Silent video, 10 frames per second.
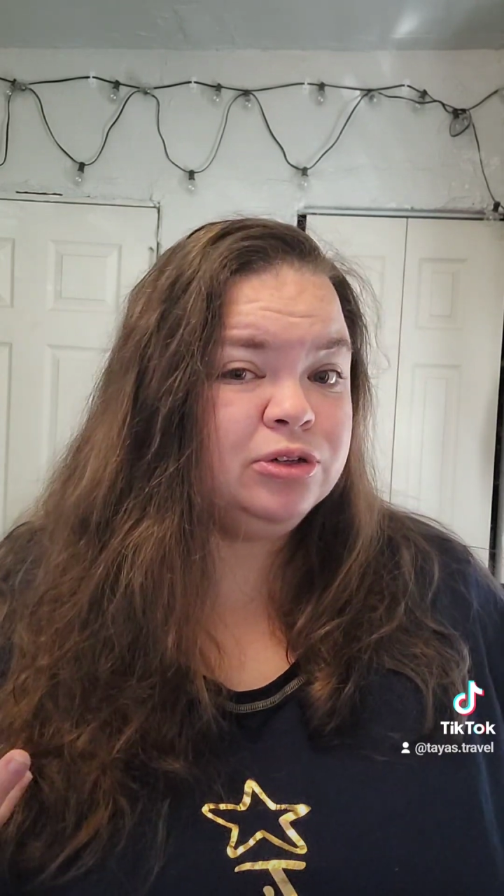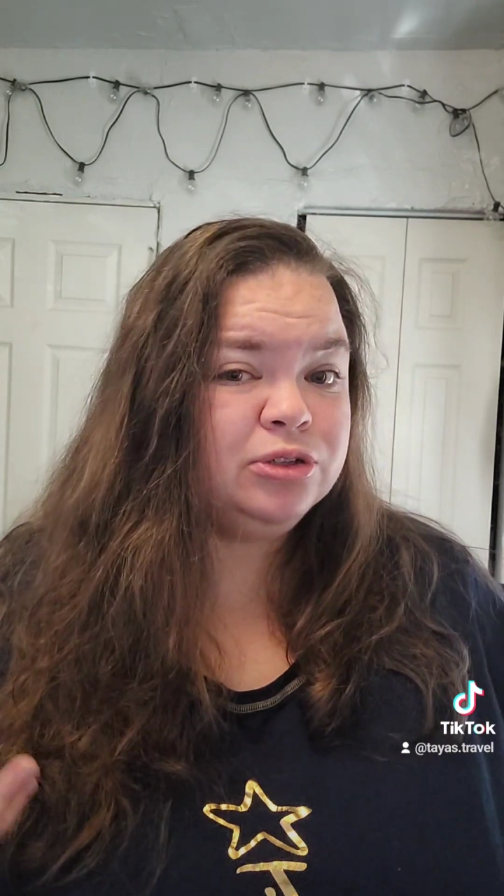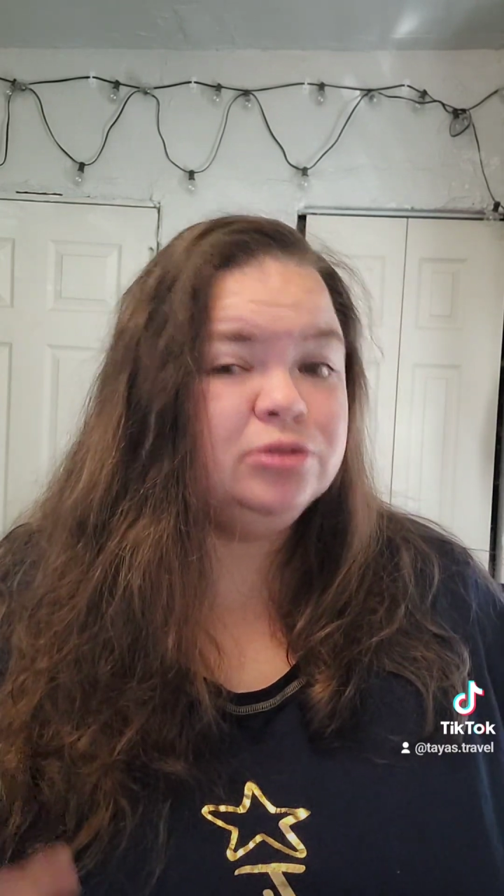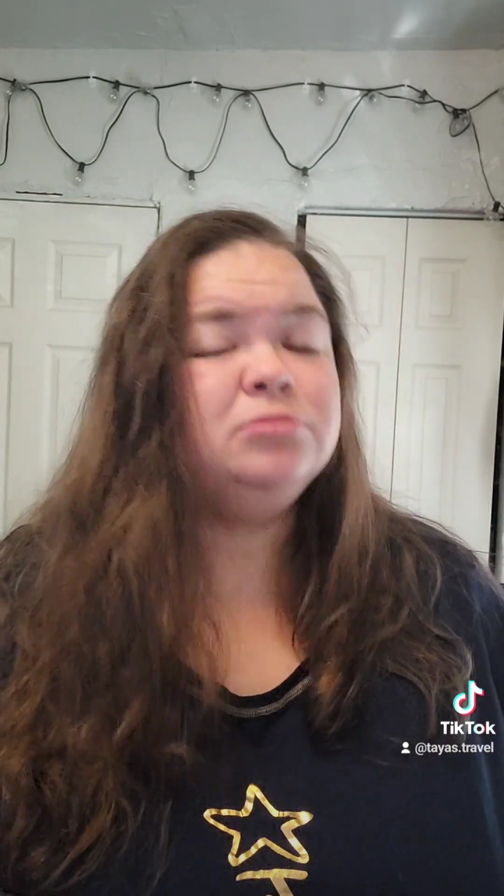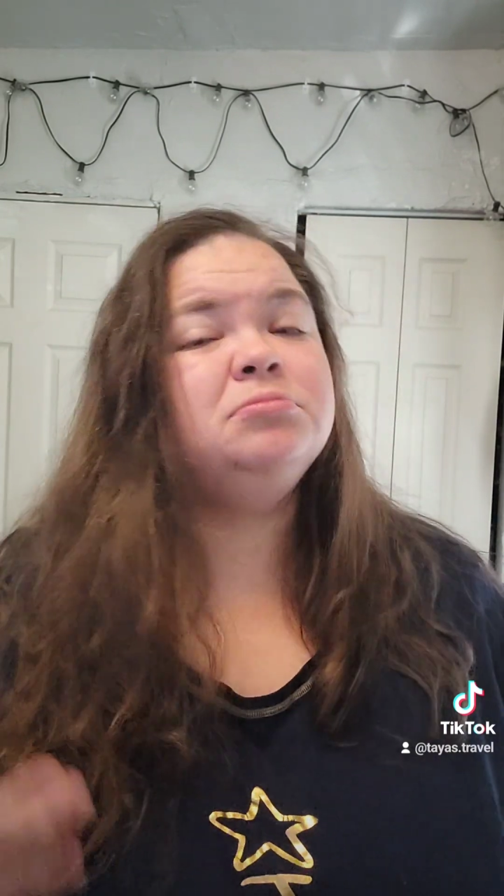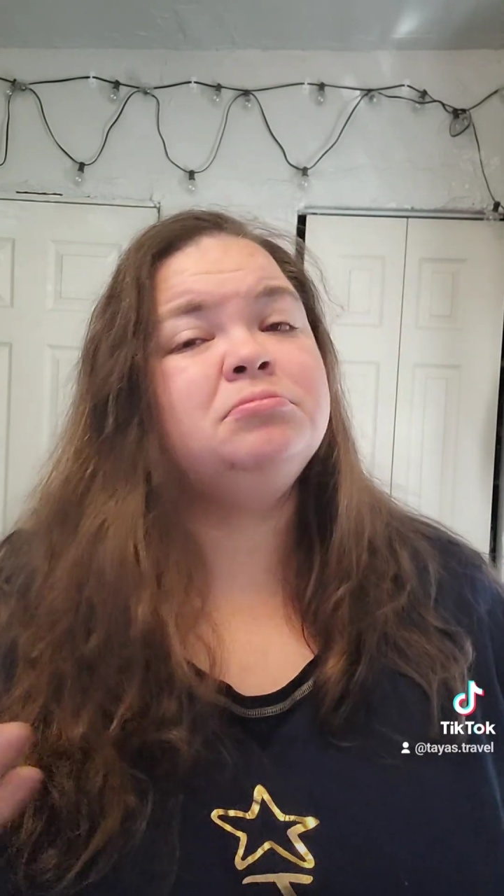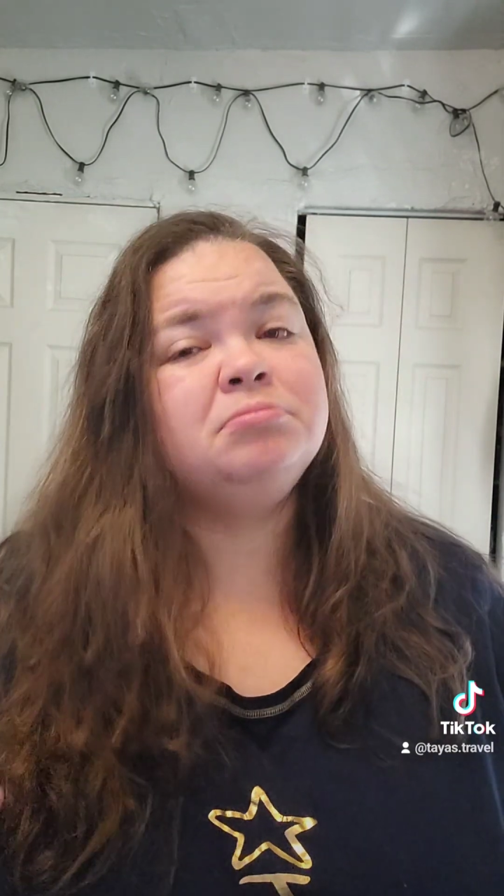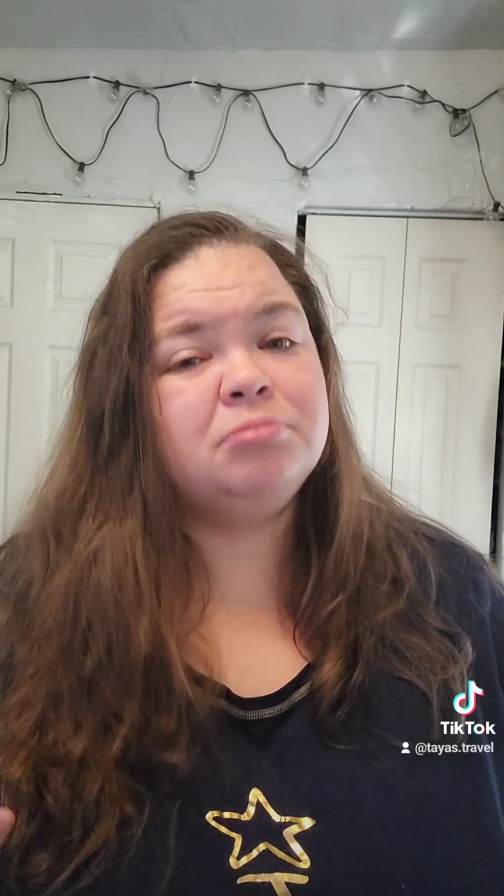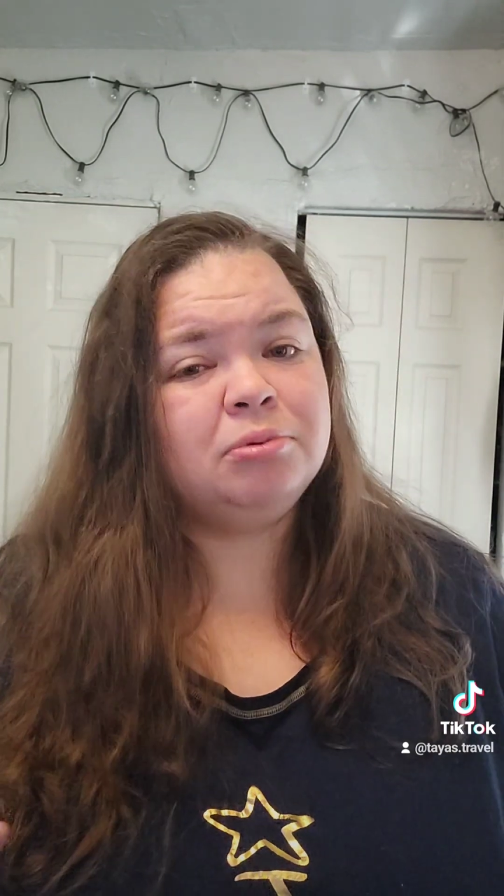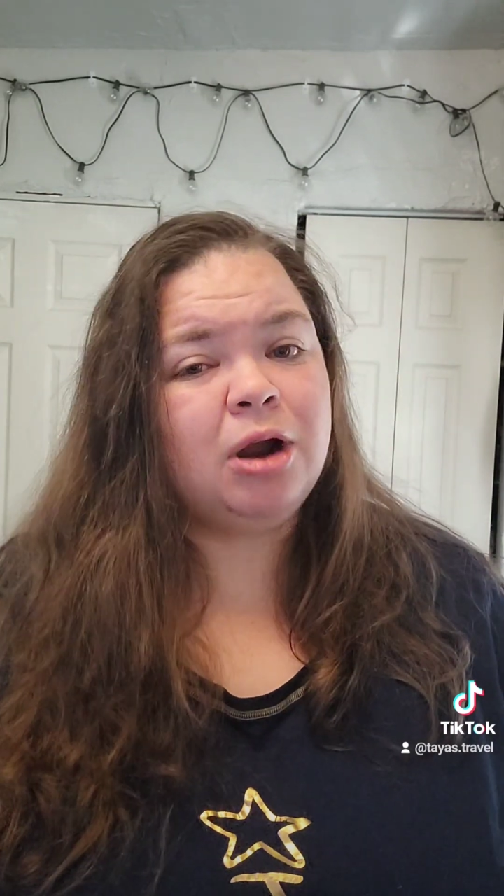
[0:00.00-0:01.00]
two?
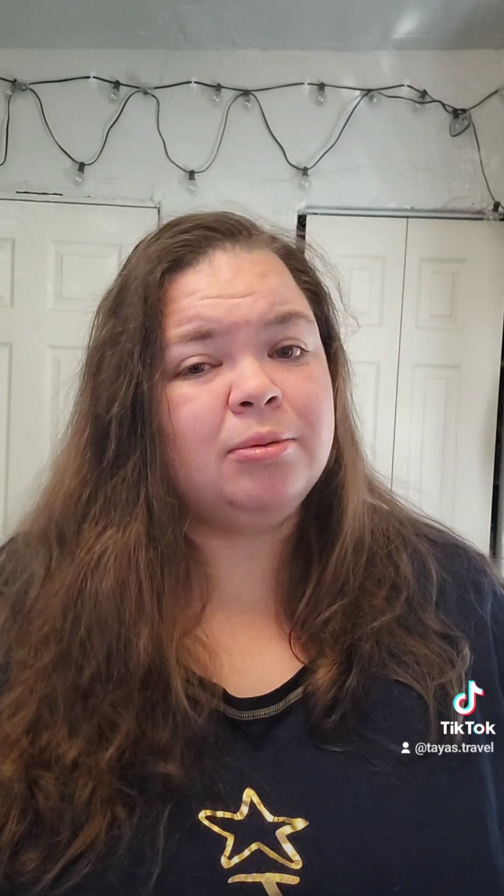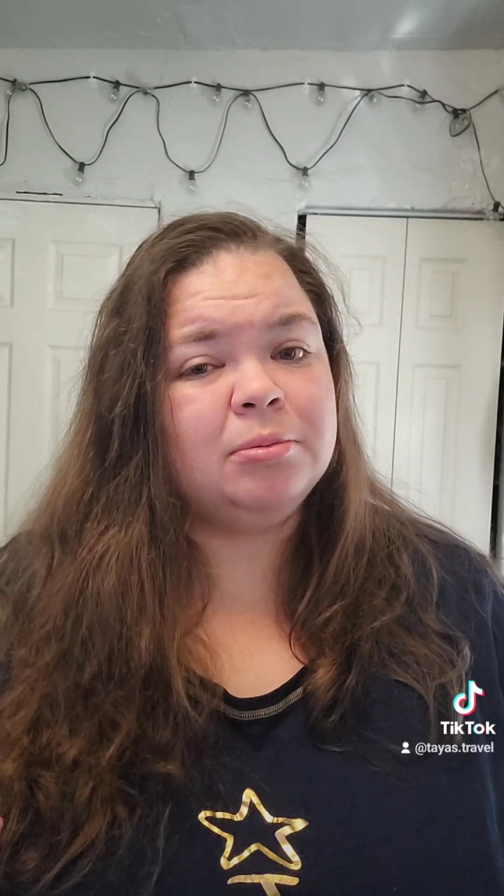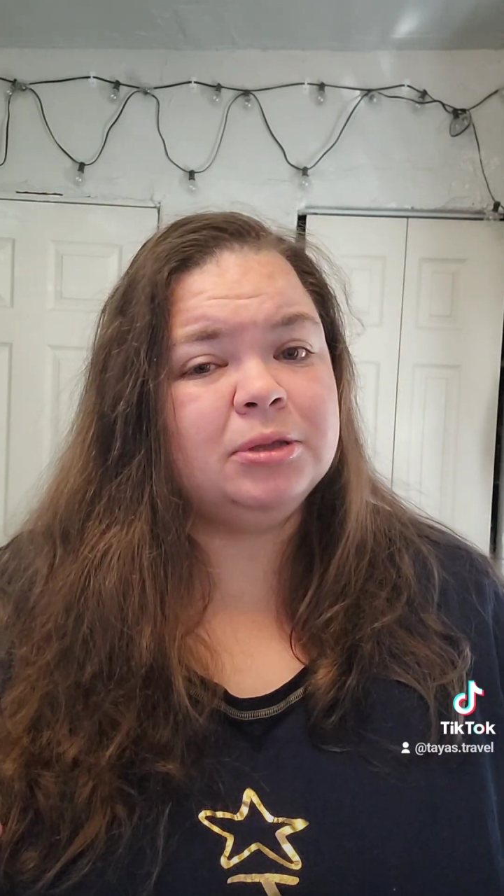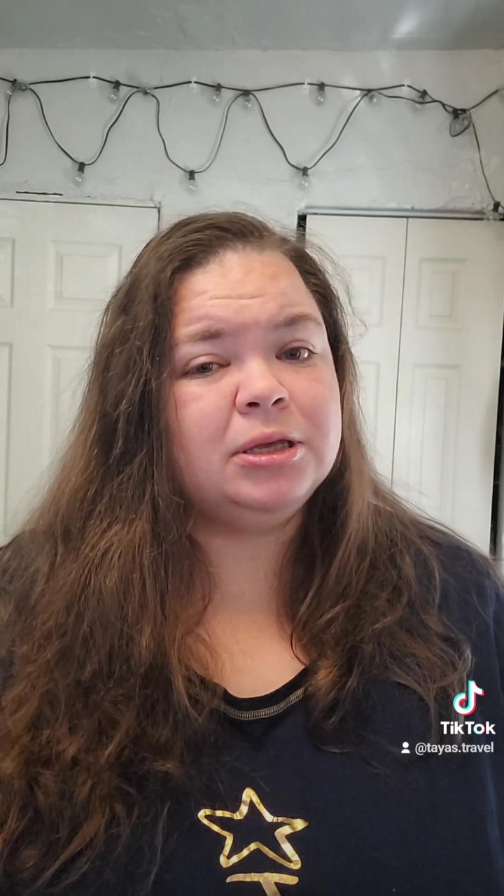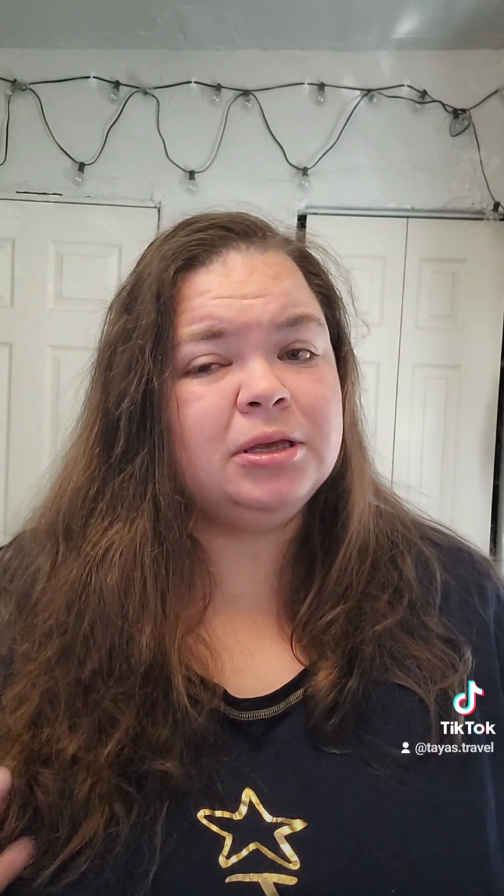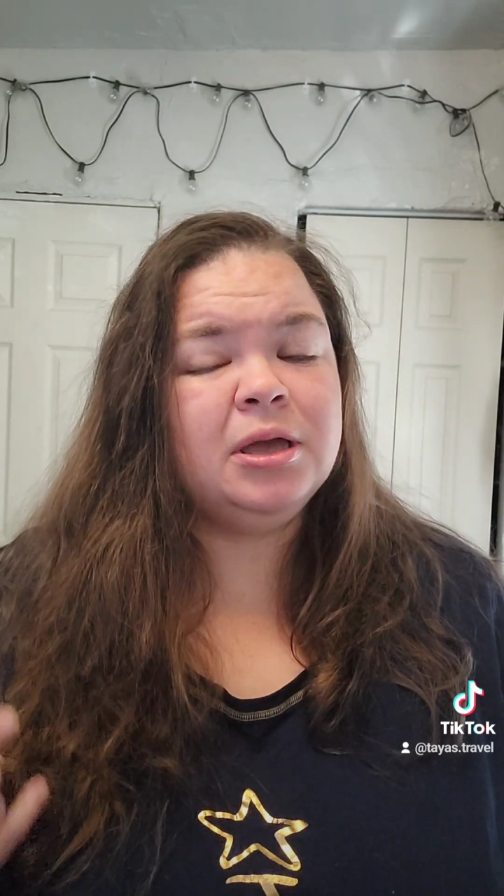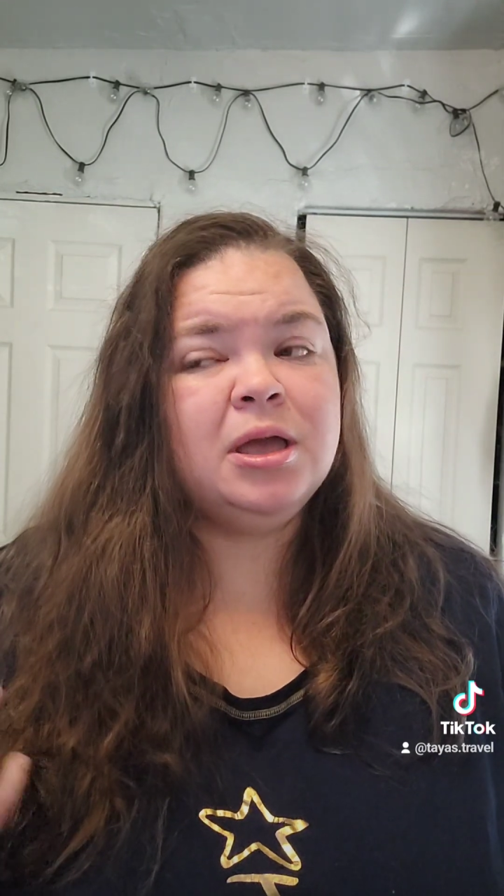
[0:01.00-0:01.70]
Probably.